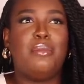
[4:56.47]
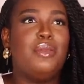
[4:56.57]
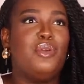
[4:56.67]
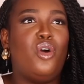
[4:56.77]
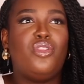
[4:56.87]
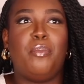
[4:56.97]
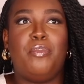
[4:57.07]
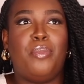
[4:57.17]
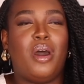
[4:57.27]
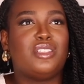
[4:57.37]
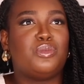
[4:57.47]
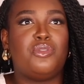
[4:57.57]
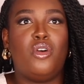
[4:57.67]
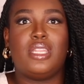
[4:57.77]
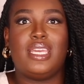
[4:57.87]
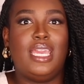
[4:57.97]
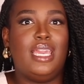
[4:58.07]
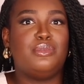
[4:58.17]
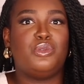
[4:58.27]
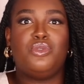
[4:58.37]
I mean, we've got the bust, we've got the
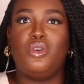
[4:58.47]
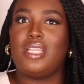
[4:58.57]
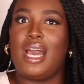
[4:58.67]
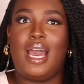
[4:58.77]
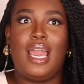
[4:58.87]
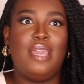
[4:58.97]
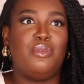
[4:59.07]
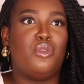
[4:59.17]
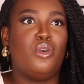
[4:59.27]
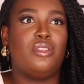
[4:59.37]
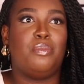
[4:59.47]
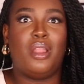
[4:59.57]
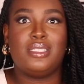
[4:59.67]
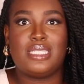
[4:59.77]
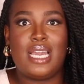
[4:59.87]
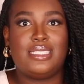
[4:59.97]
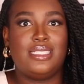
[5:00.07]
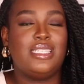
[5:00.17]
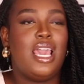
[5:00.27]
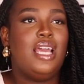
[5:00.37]
hips, we've got the height, we've got the plus sizeness.